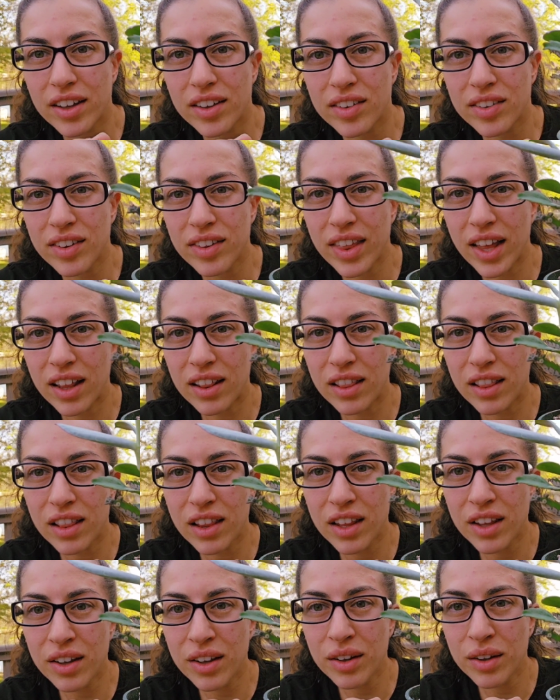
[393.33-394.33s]
that
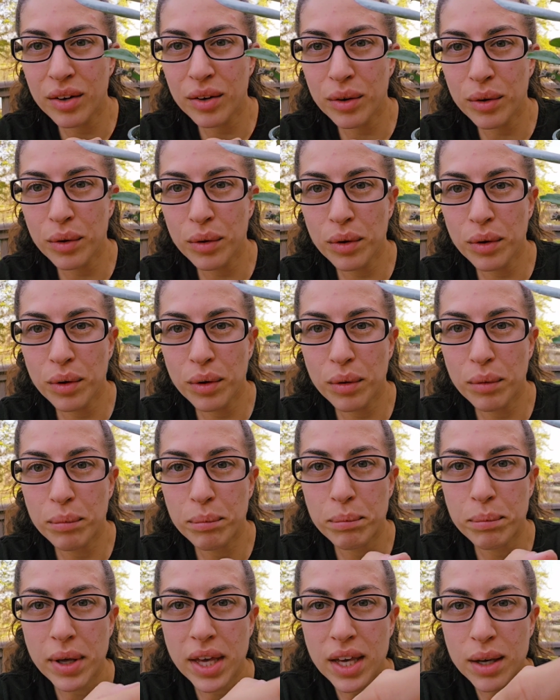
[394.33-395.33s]
little
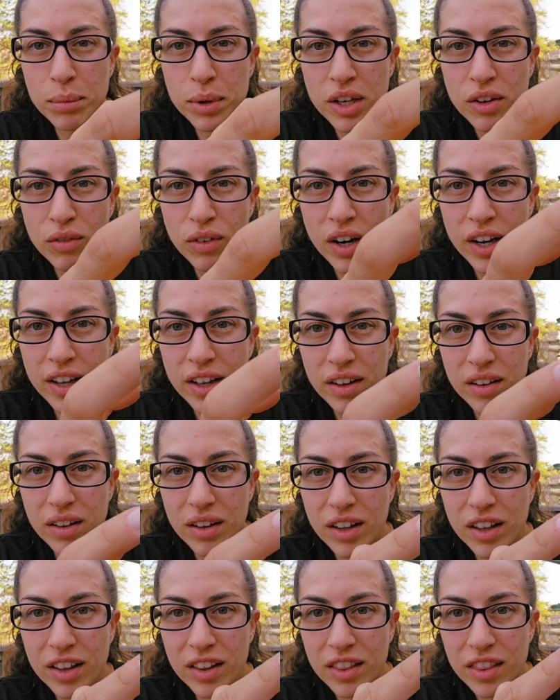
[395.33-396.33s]
baby right
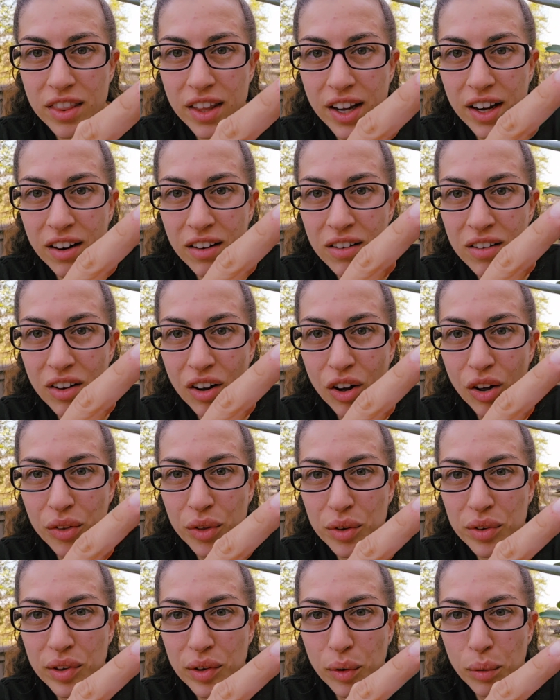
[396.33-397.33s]
there, all
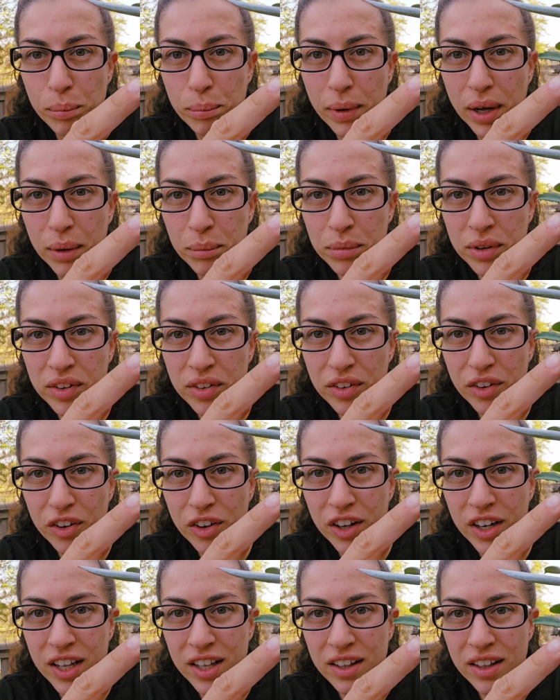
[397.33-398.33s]
those little bumps
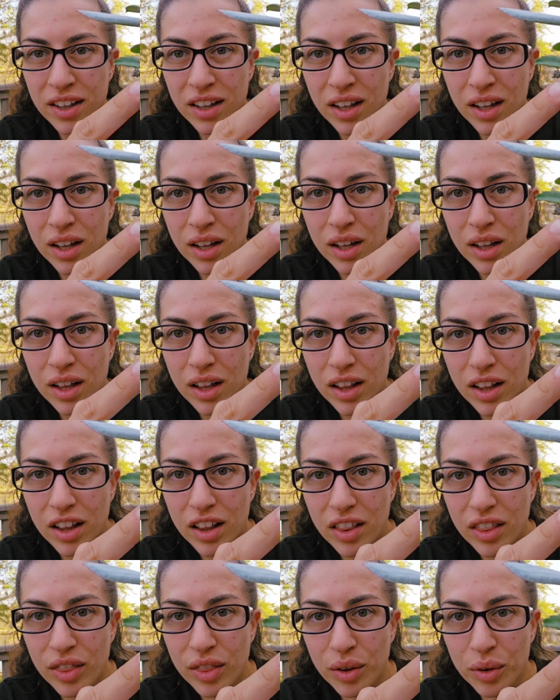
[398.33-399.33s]
on it?
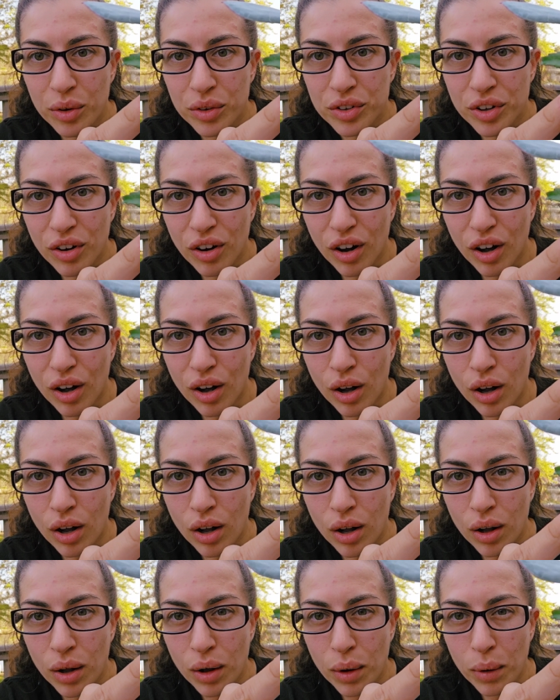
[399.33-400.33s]
Those are
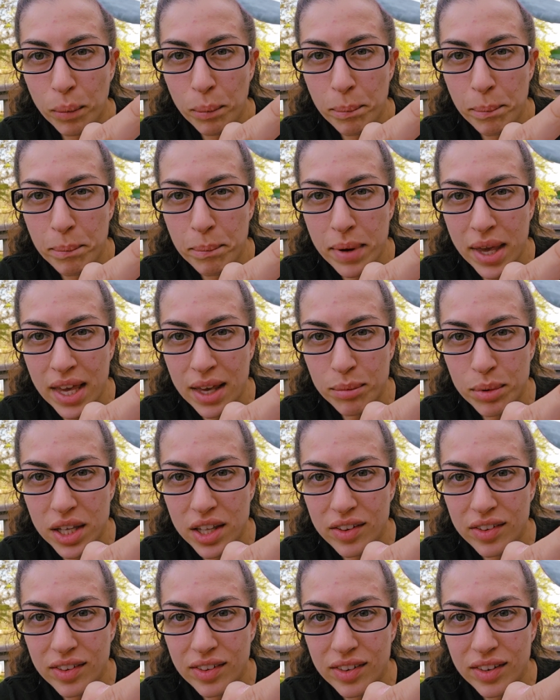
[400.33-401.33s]
all
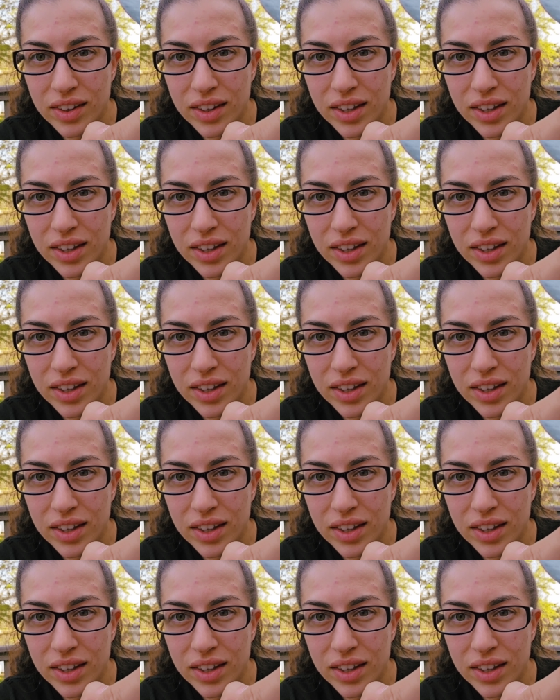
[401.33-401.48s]
babies.